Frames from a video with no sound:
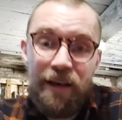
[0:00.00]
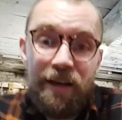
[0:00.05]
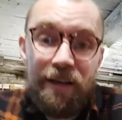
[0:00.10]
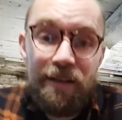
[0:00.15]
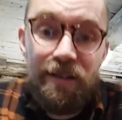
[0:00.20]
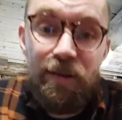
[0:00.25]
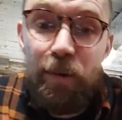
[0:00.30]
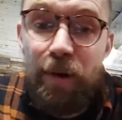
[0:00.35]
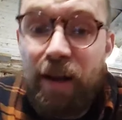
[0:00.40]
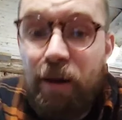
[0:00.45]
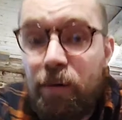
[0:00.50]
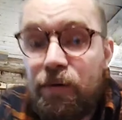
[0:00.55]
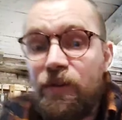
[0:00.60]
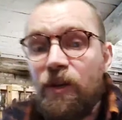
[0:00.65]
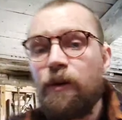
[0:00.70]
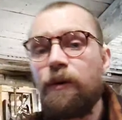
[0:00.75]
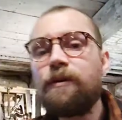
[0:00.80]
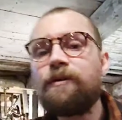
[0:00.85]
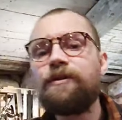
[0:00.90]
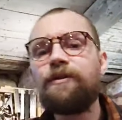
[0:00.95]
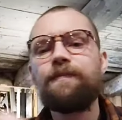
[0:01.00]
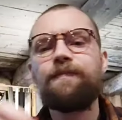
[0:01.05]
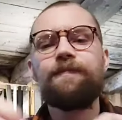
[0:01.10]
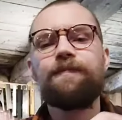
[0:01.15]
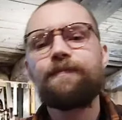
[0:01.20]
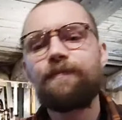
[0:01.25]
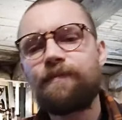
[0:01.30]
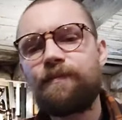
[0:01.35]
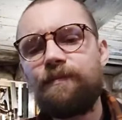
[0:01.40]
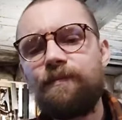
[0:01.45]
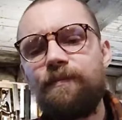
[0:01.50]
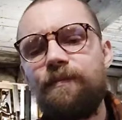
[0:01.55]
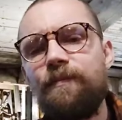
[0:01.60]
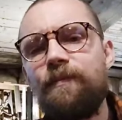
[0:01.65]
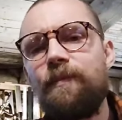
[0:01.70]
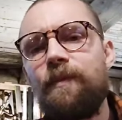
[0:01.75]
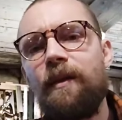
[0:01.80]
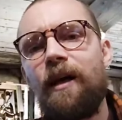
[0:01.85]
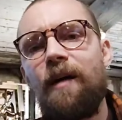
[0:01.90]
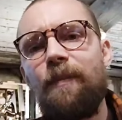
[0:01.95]
So what I will do is
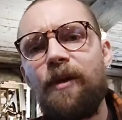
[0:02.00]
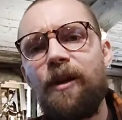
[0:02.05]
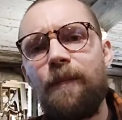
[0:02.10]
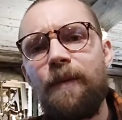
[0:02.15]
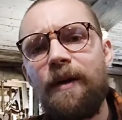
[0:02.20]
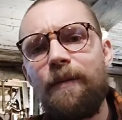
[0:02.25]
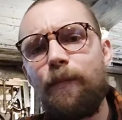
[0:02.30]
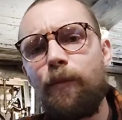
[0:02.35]
I'll put a bit